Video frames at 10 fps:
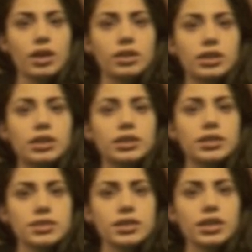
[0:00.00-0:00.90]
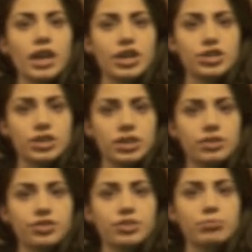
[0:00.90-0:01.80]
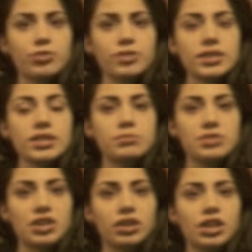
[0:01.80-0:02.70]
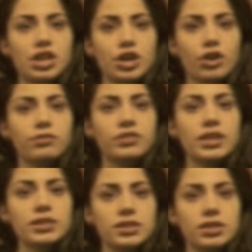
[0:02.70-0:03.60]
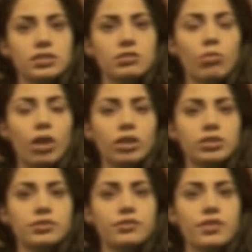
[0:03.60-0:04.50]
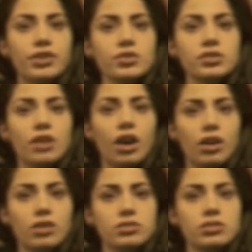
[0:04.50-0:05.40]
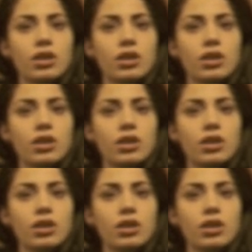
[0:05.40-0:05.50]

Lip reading: The cleansing agent removes the smear layer of dentin while the ferrous ions